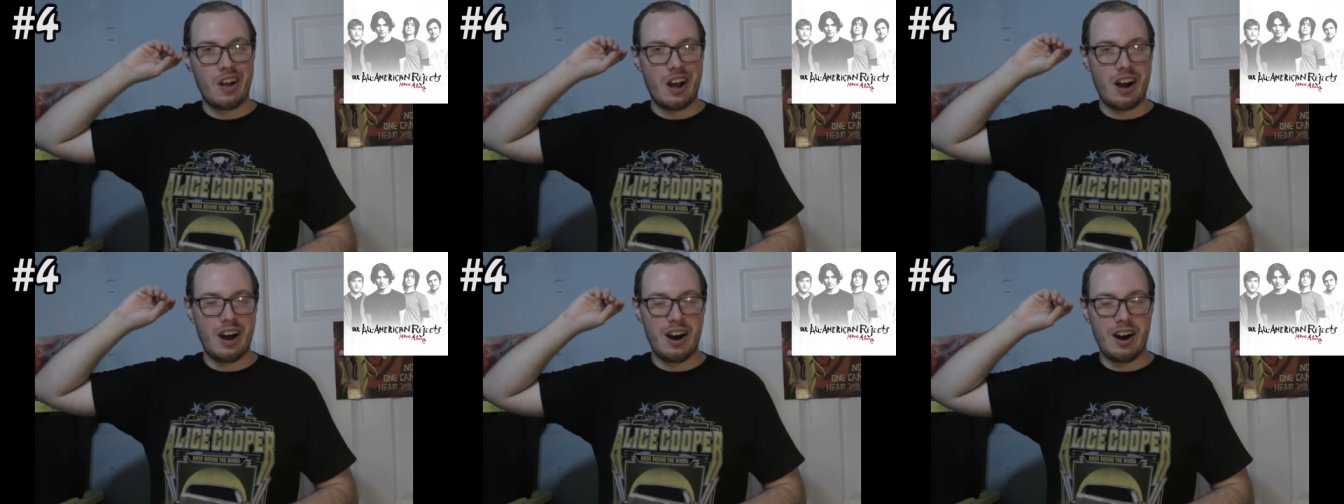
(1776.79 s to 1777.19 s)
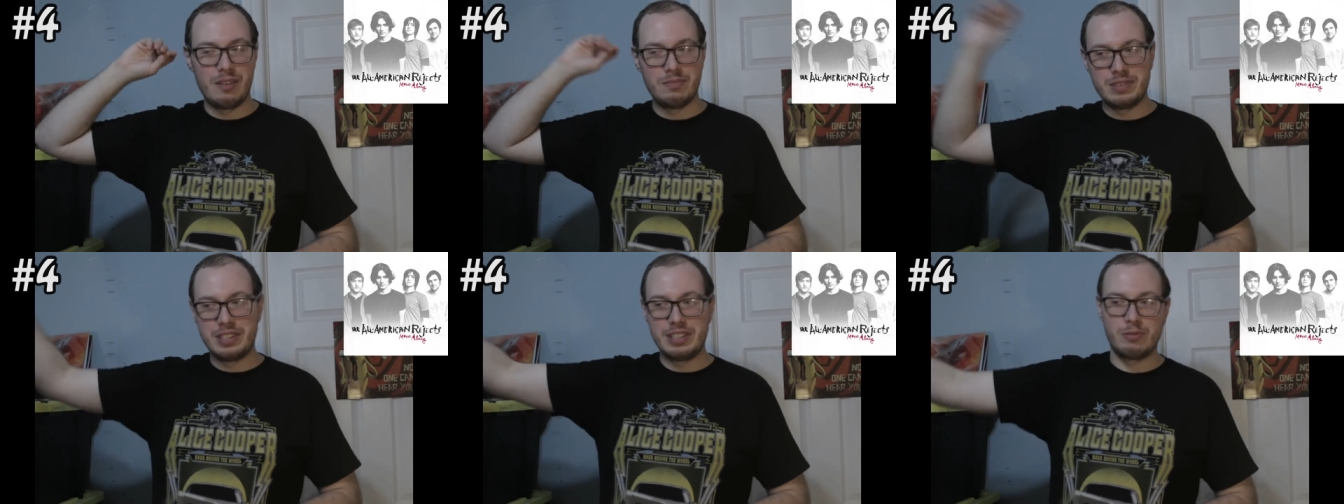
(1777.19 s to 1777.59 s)

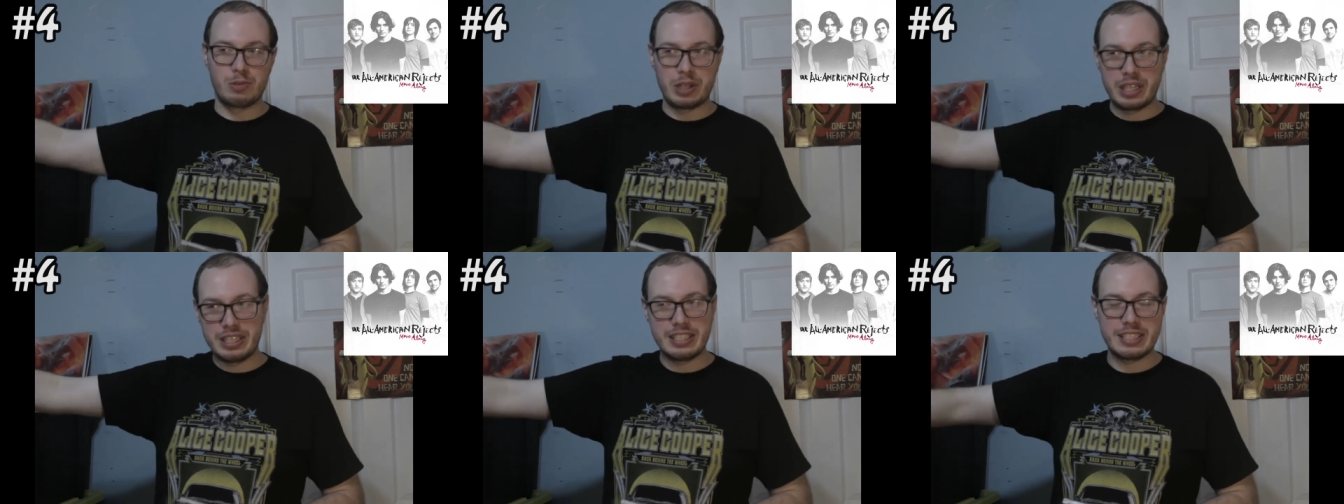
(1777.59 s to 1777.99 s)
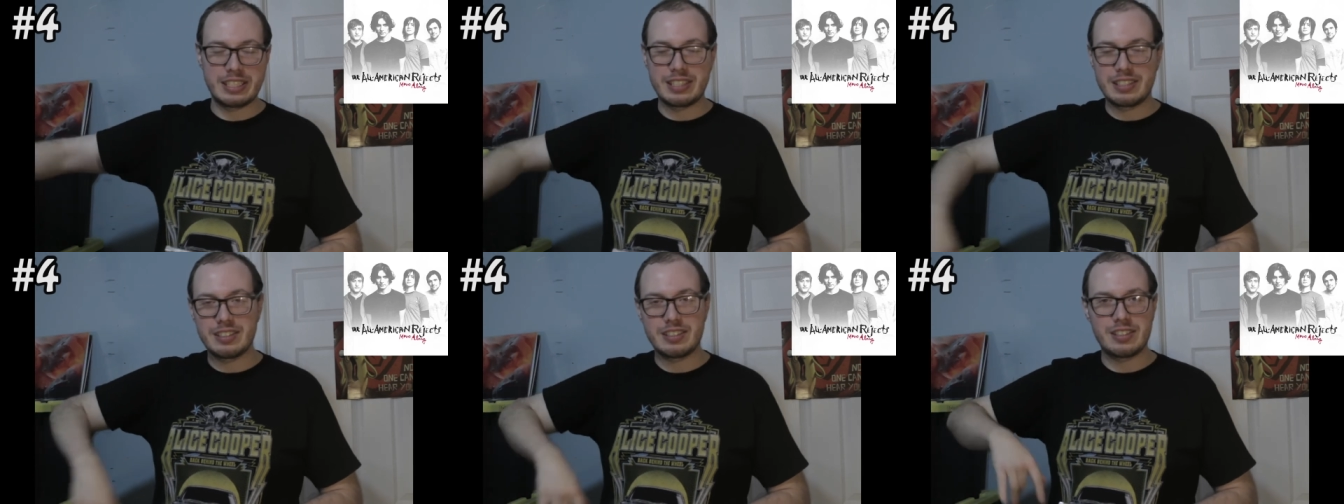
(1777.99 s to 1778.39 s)
um,
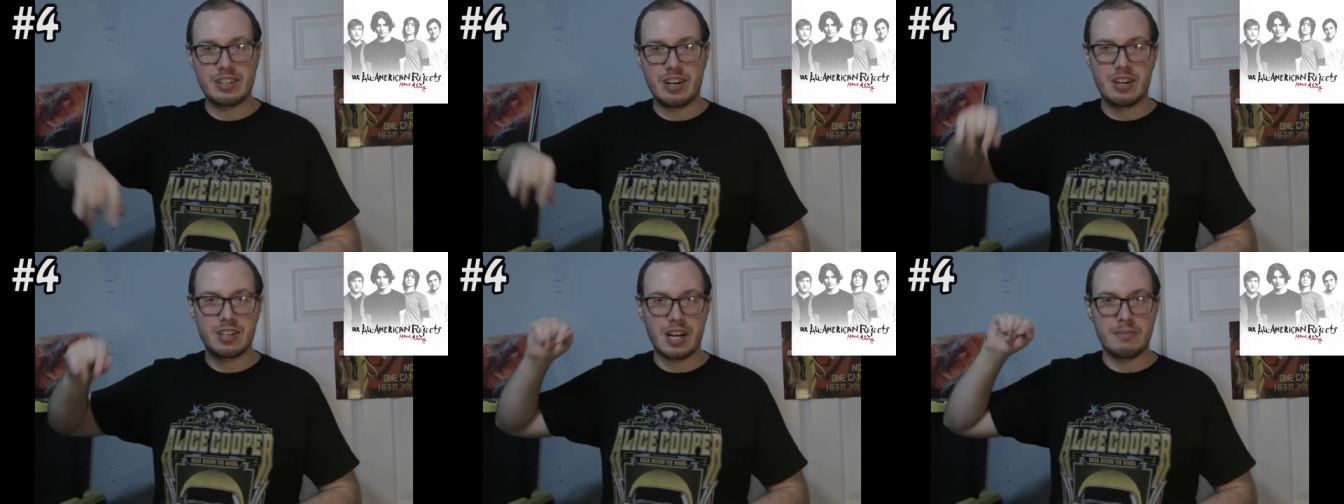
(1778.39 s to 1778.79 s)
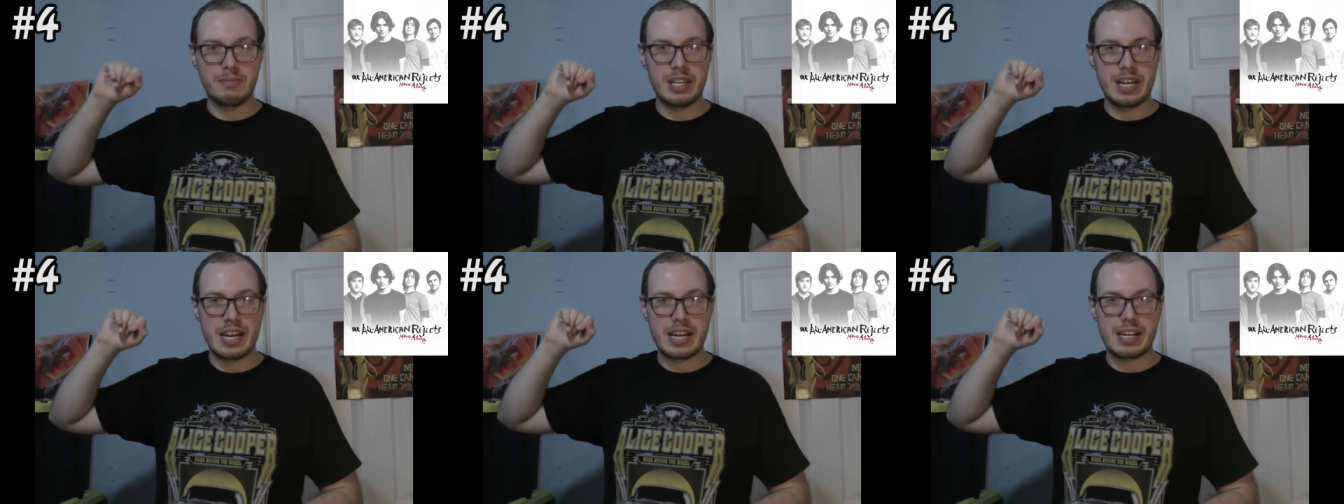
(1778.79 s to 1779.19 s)
re-listening to the song, I'm
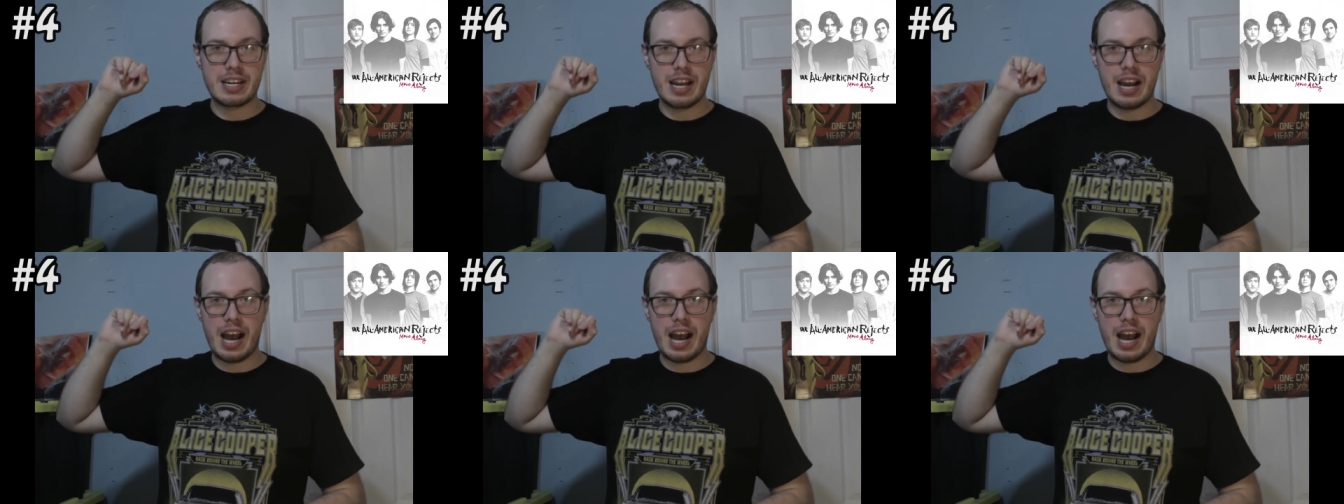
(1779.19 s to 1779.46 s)
like,